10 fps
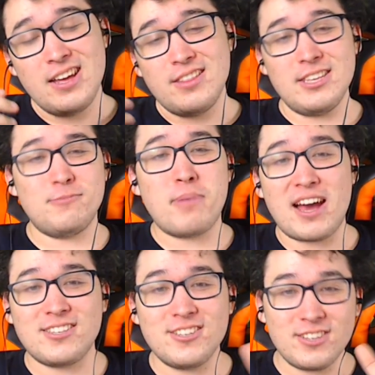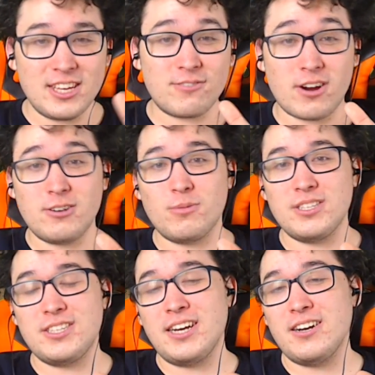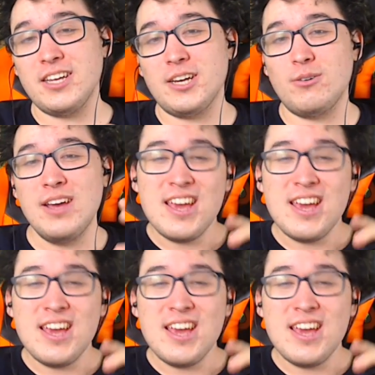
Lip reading: these passes in a round 1 scenario